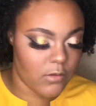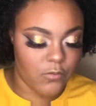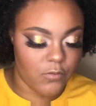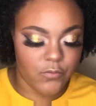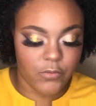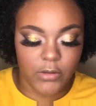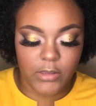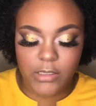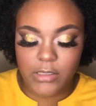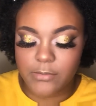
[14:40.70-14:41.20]

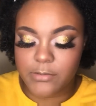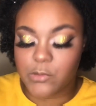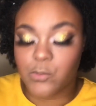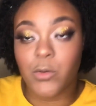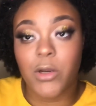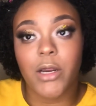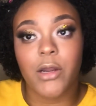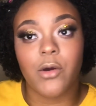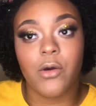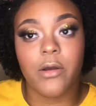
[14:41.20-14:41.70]
for lips, we
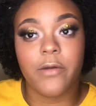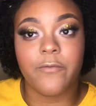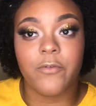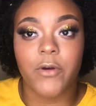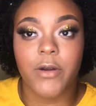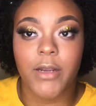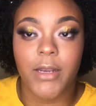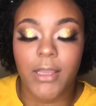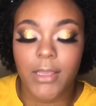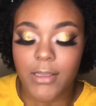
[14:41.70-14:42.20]
are going for
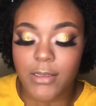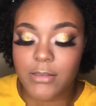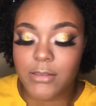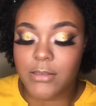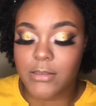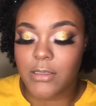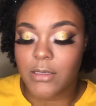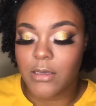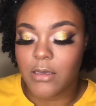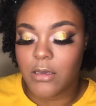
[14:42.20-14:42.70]

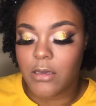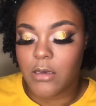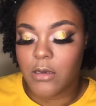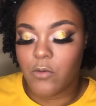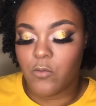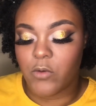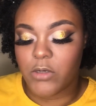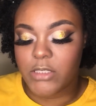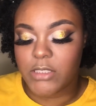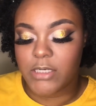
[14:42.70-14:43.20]
NYX,
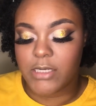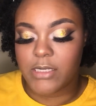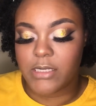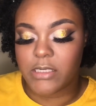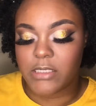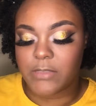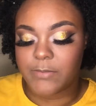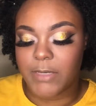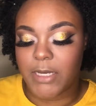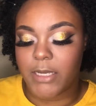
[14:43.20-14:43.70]
which
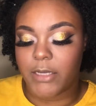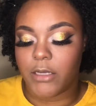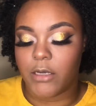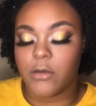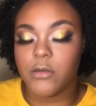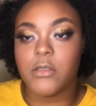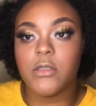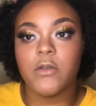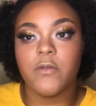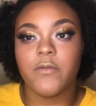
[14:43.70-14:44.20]
is my
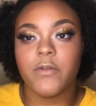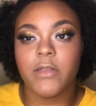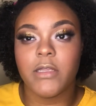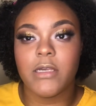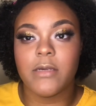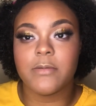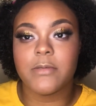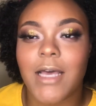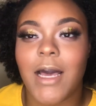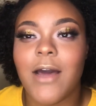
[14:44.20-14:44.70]
go-to for lips.